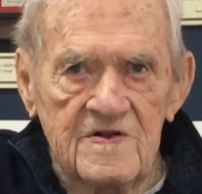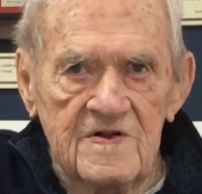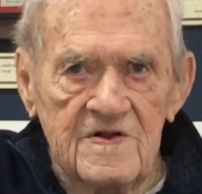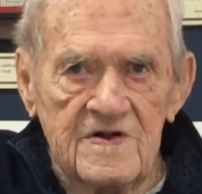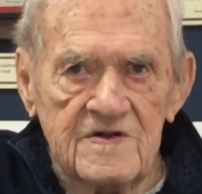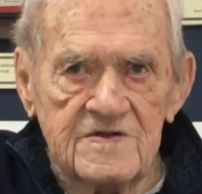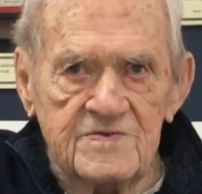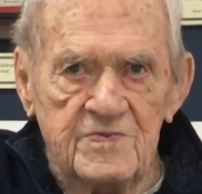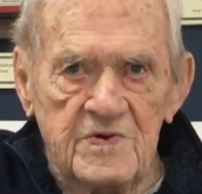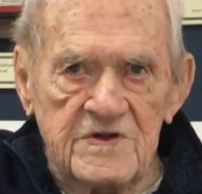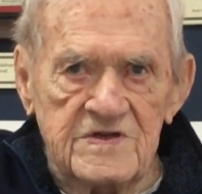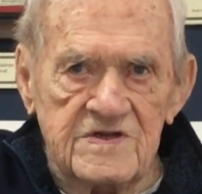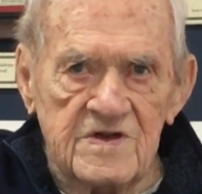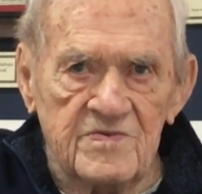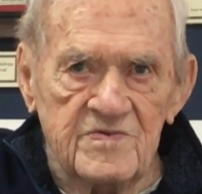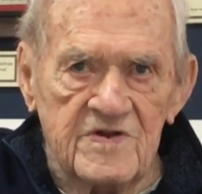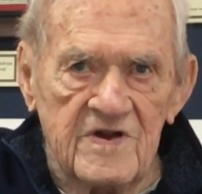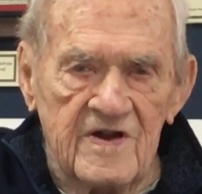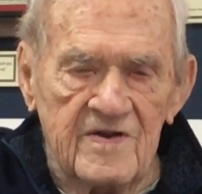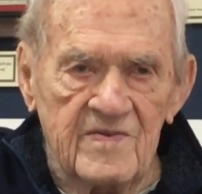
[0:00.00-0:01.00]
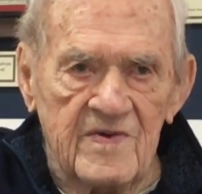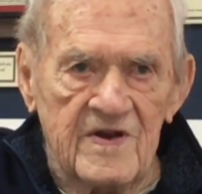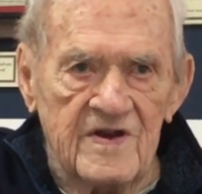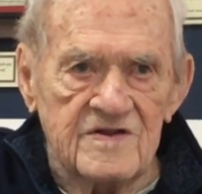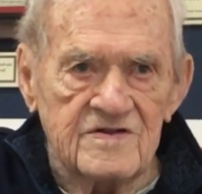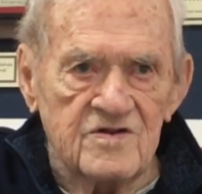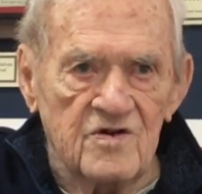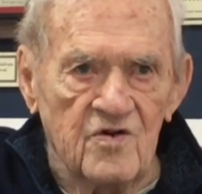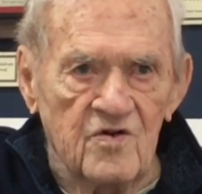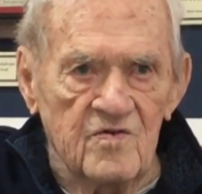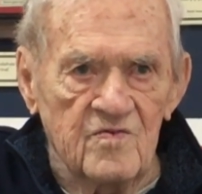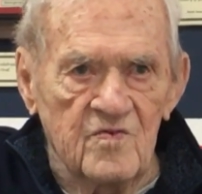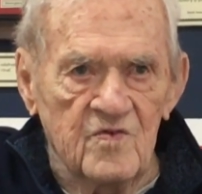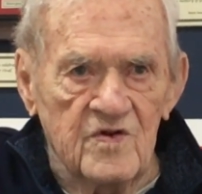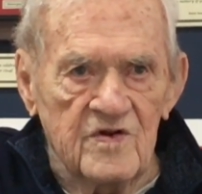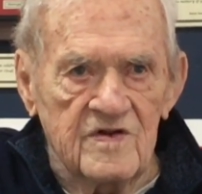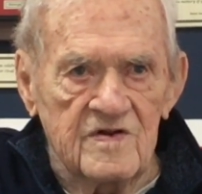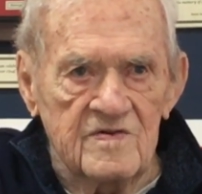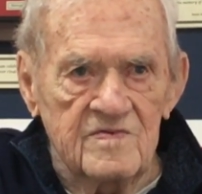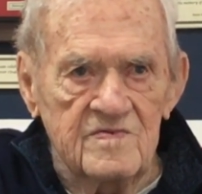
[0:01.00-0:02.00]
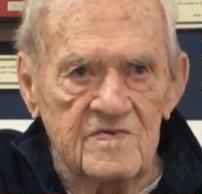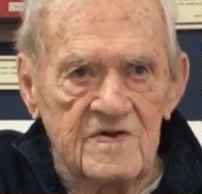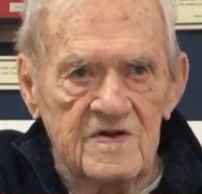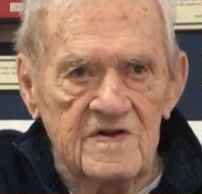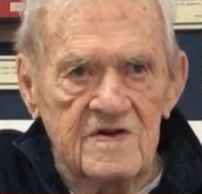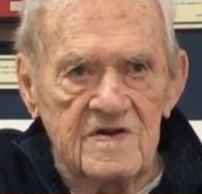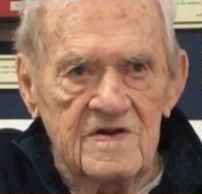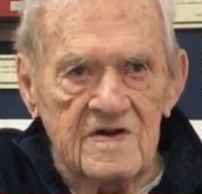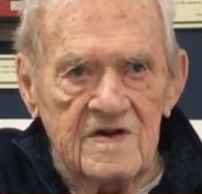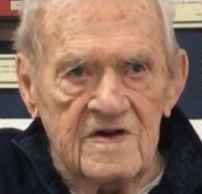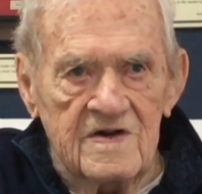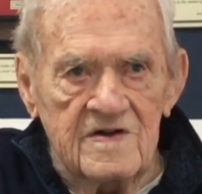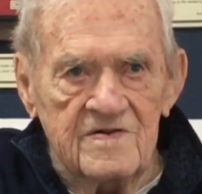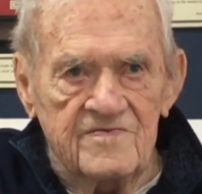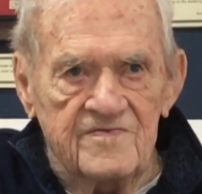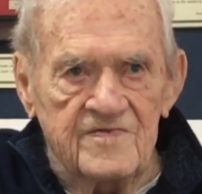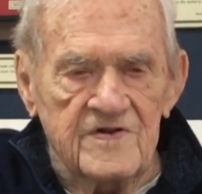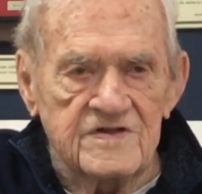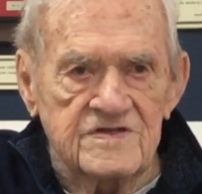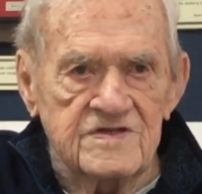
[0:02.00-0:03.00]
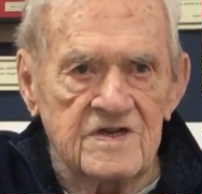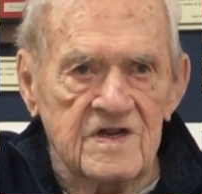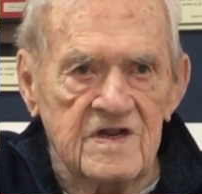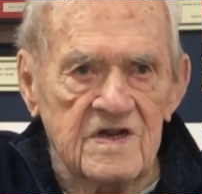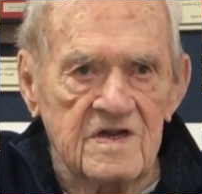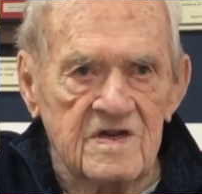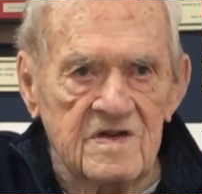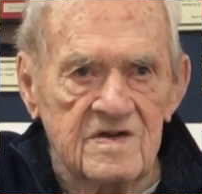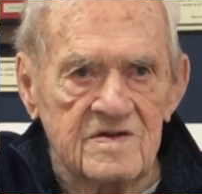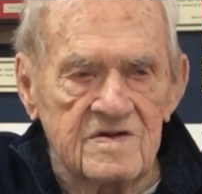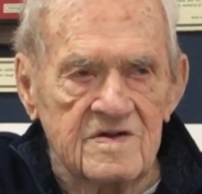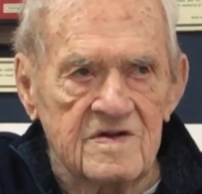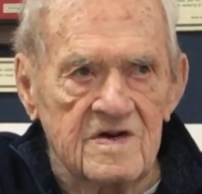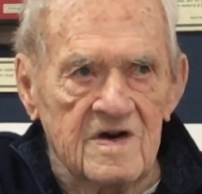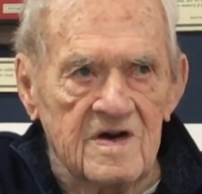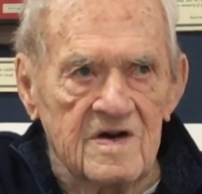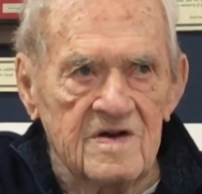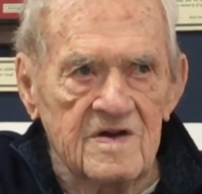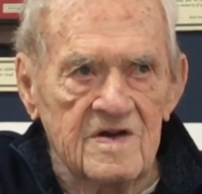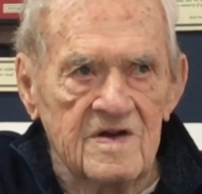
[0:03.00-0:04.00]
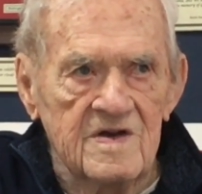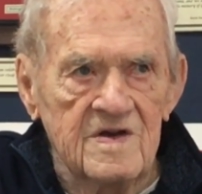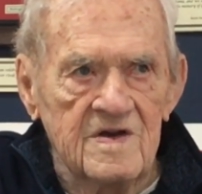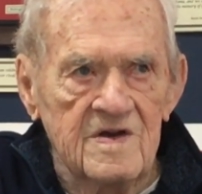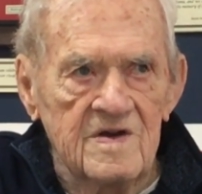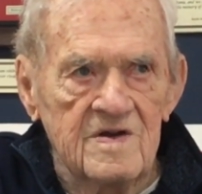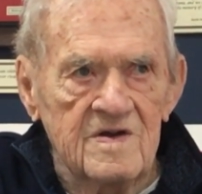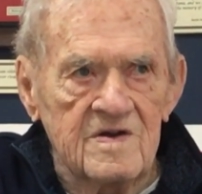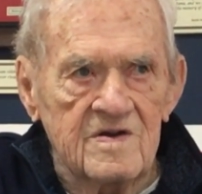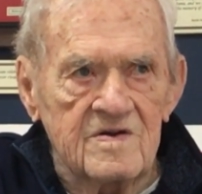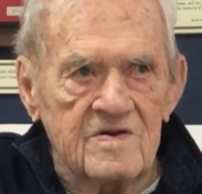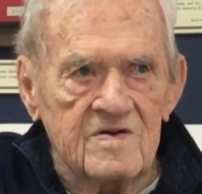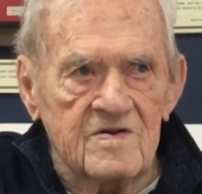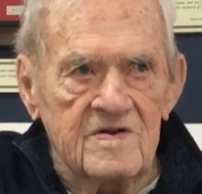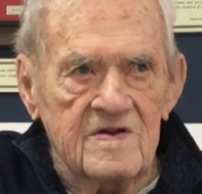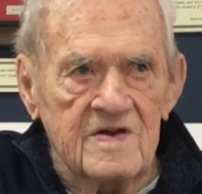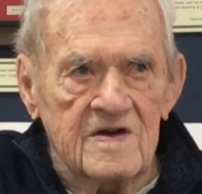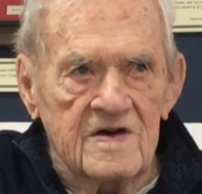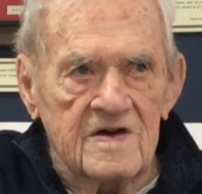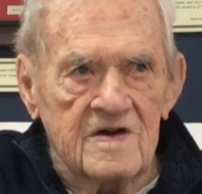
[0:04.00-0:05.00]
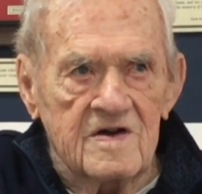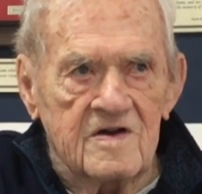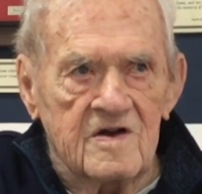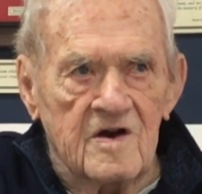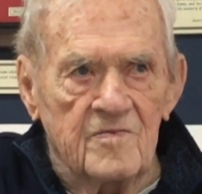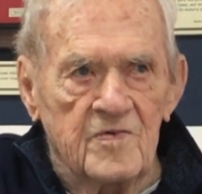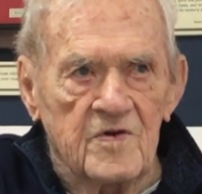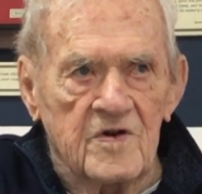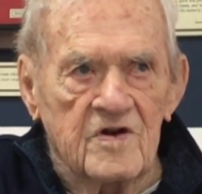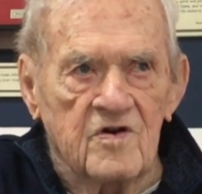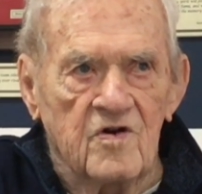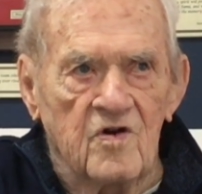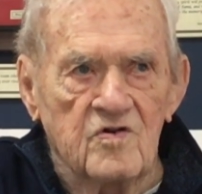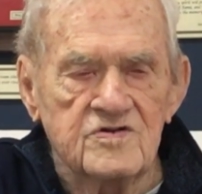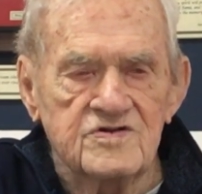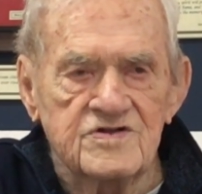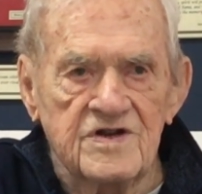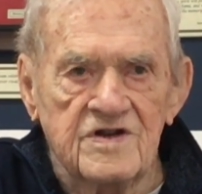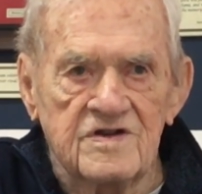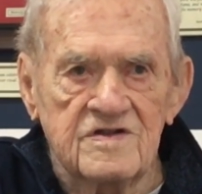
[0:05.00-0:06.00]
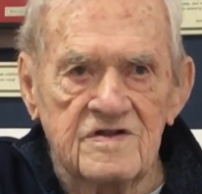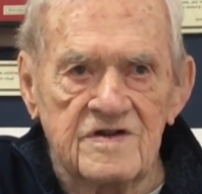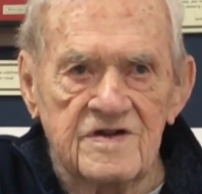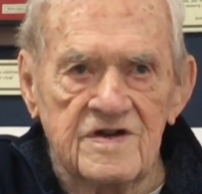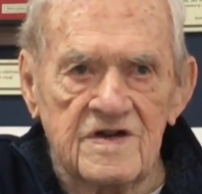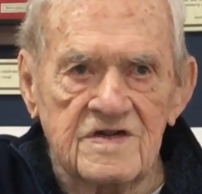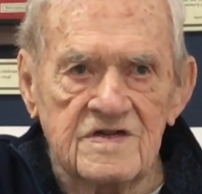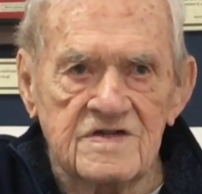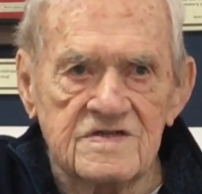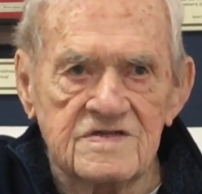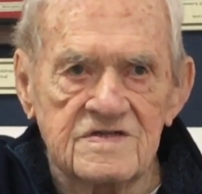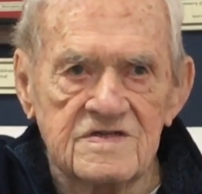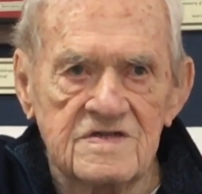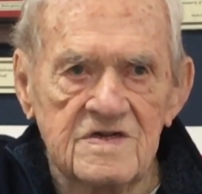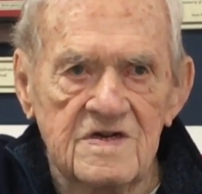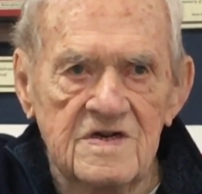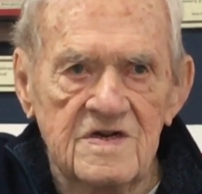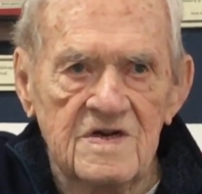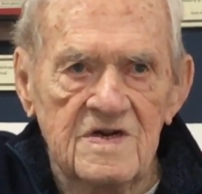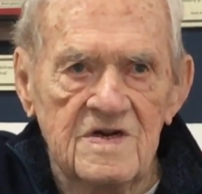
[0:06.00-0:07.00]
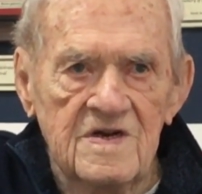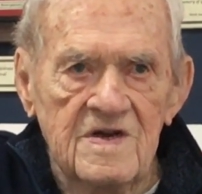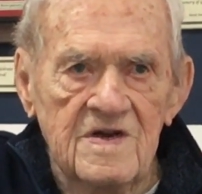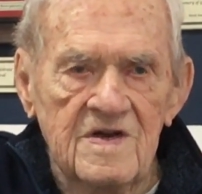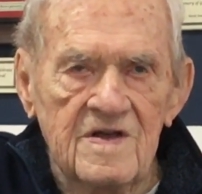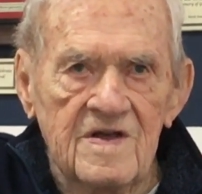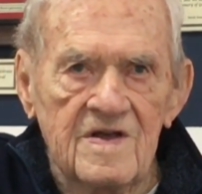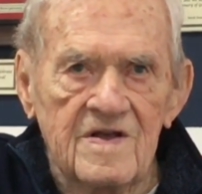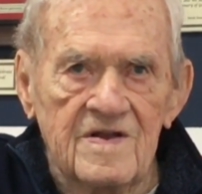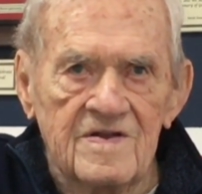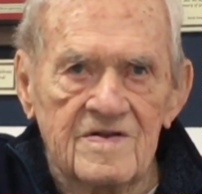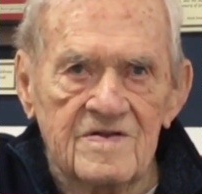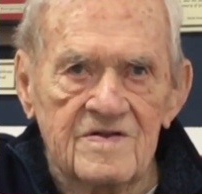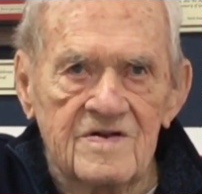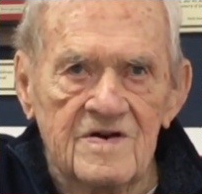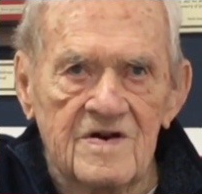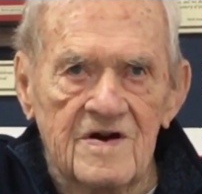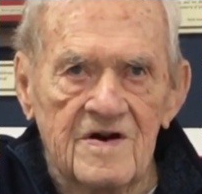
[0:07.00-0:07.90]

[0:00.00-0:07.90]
I spent some time at his home with him, visiting, and a couple of coaching clinics. And